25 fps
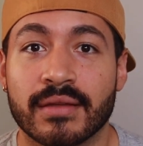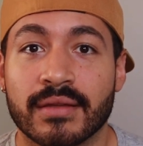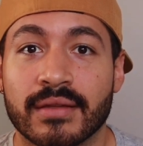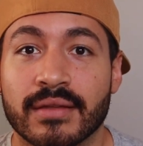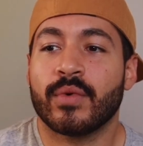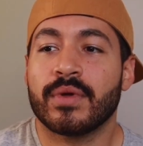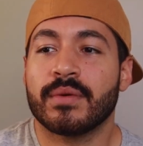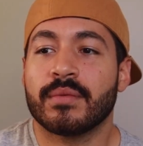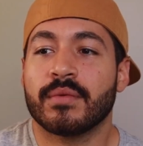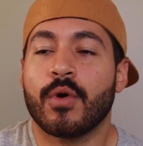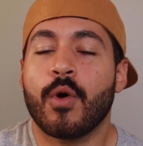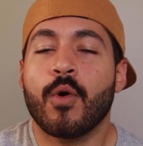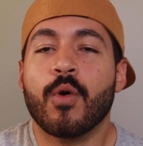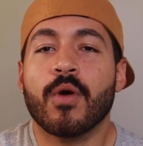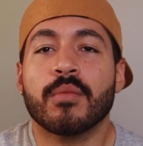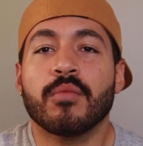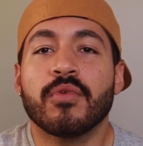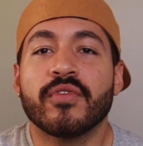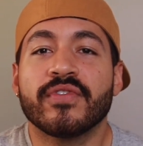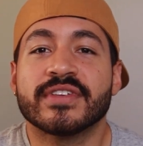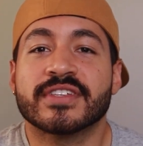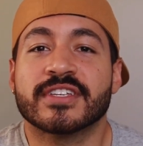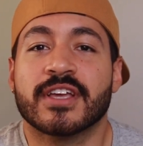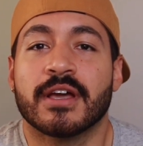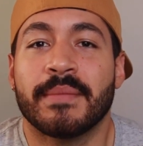When horror
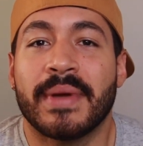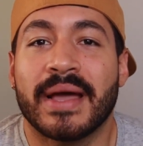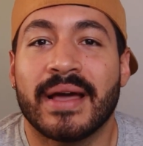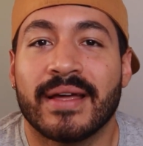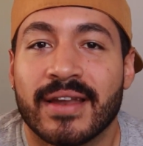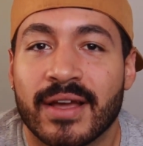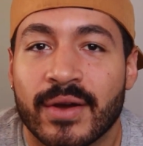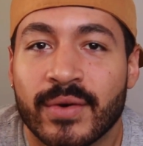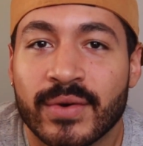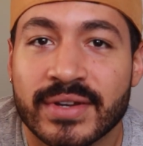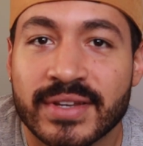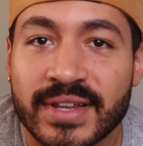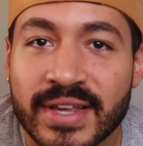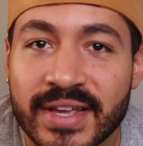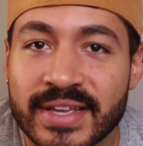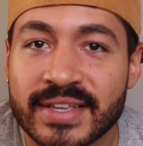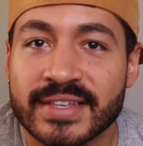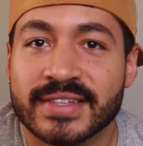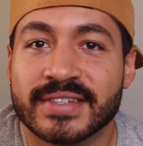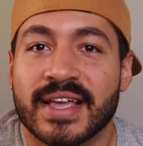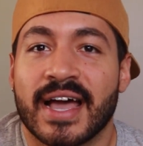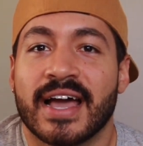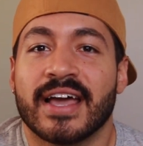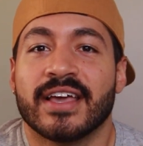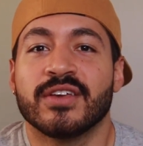movies come out
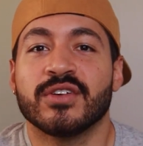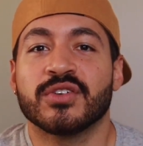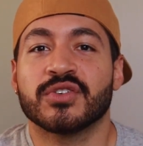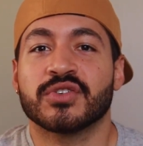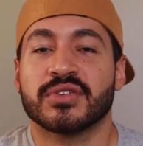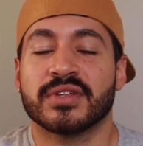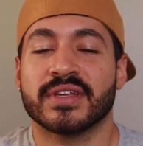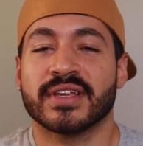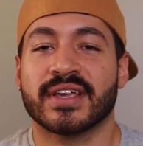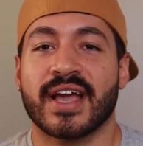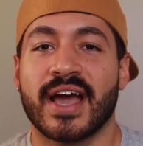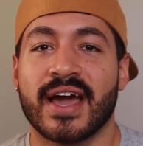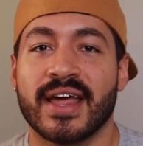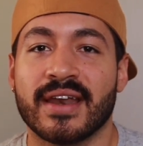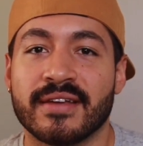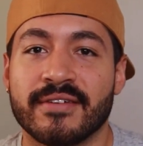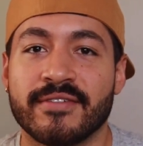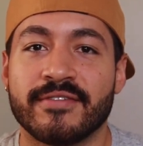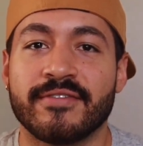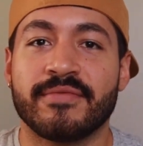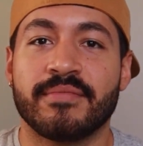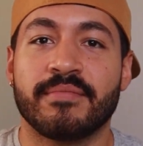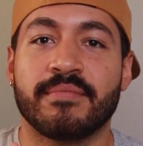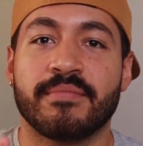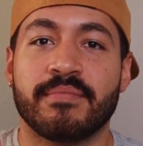nowadays, I usually kind
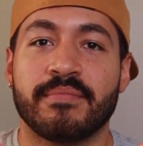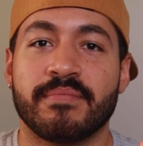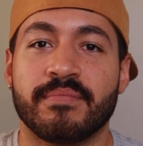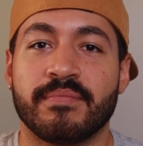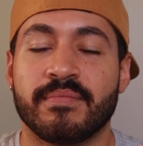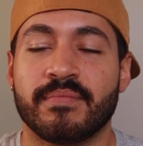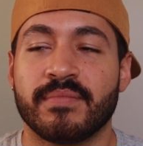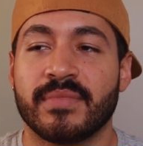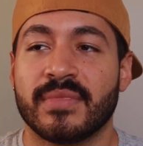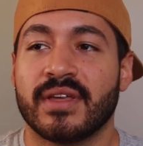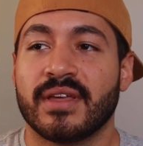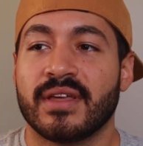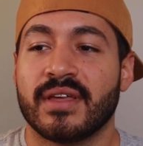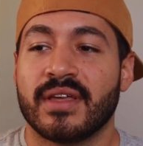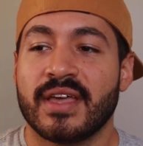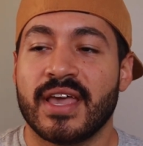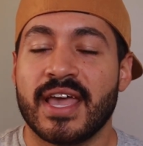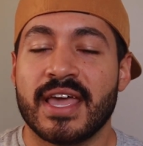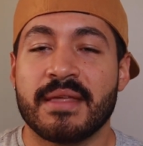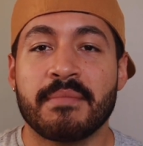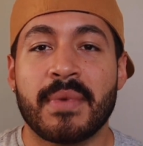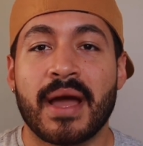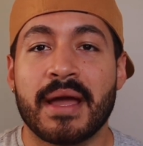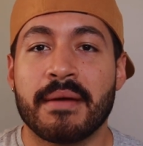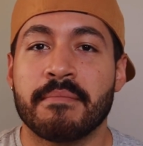of,
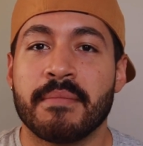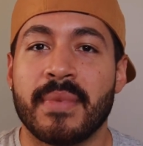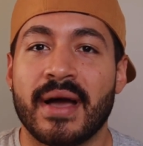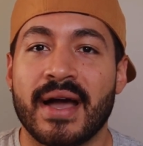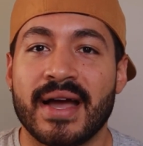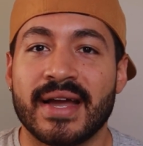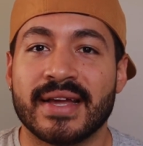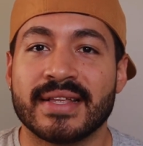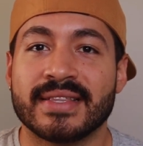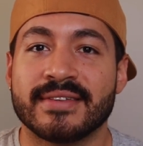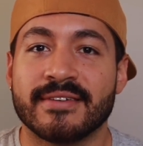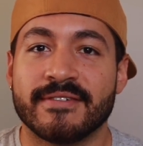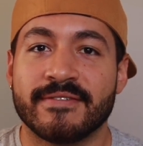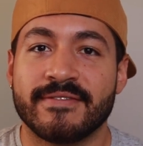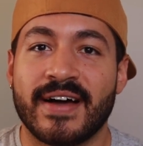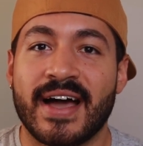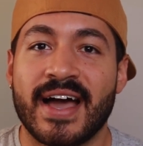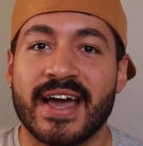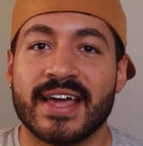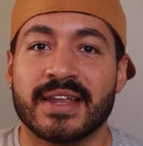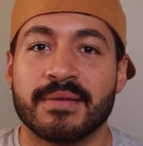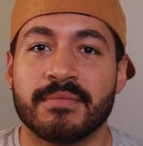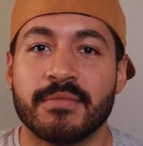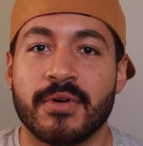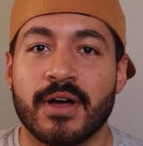in my mind,
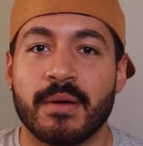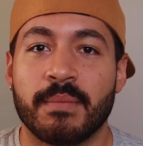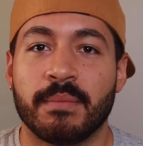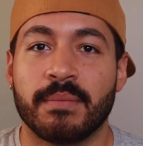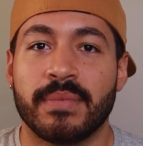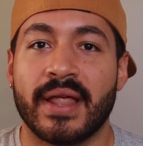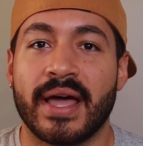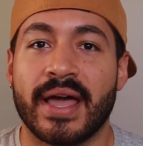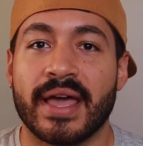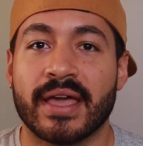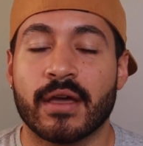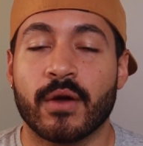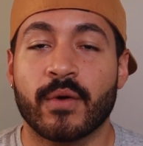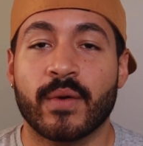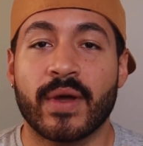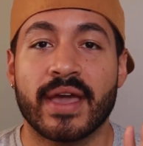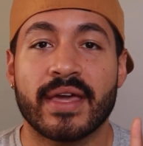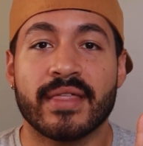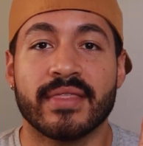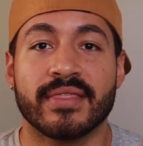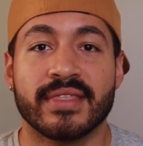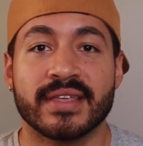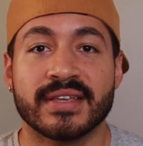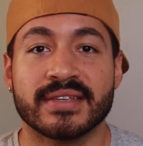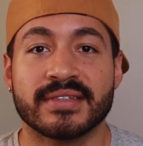divide them up like,
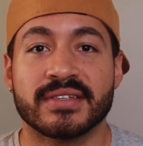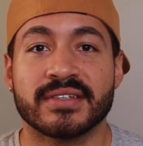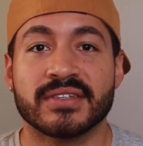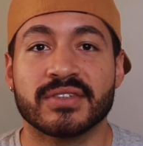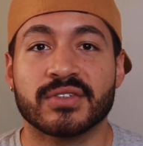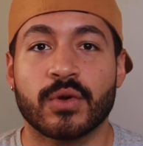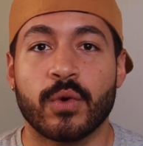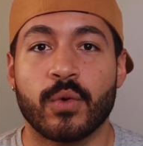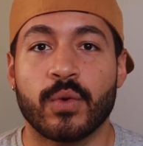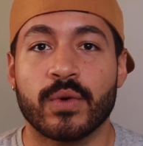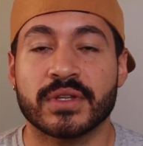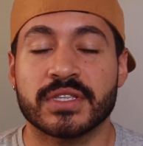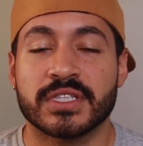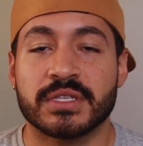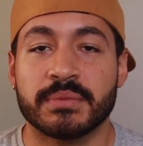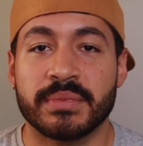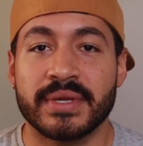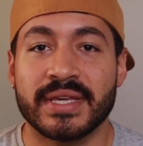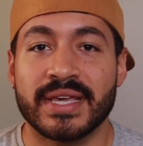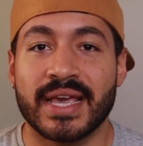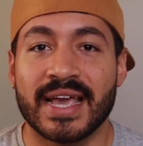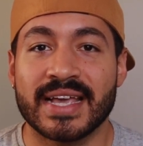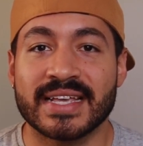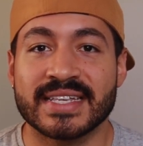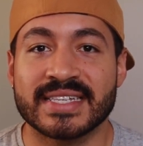okay, this is going to
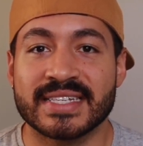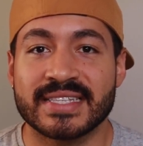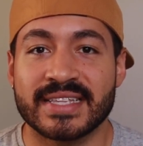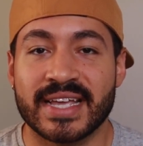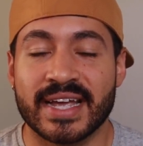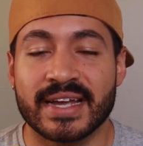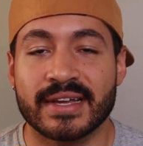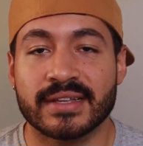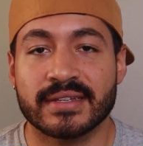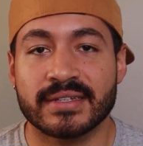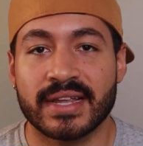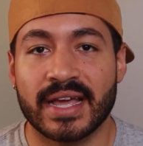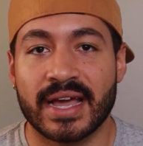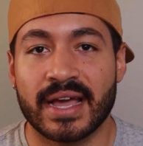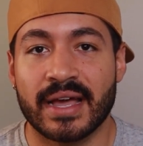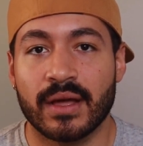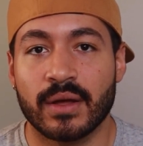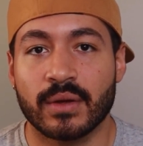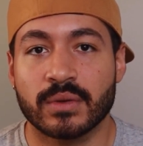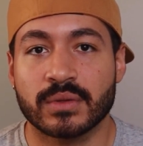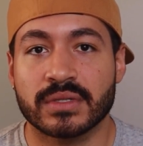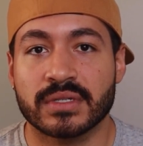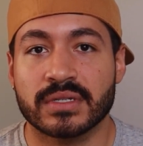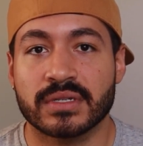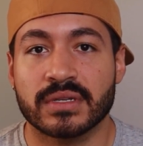be a
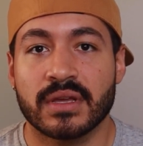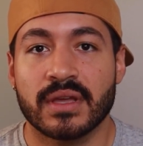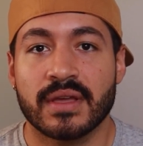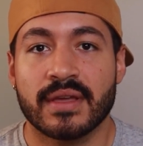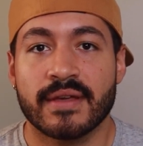standout